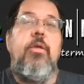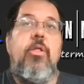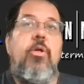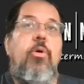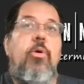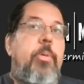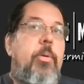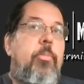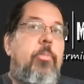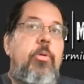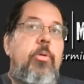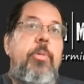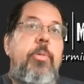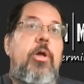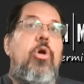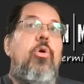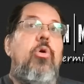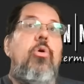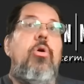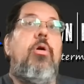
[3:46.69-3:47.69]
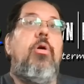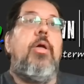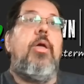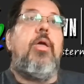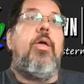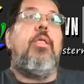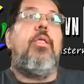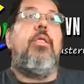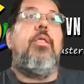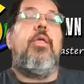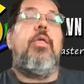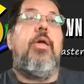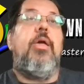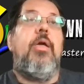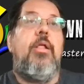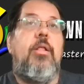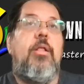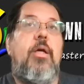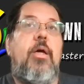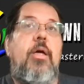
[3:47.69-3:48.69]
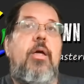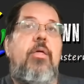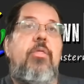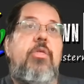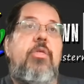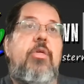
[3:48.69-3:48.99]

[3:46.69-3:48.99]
you know, people to be Googling to get uh,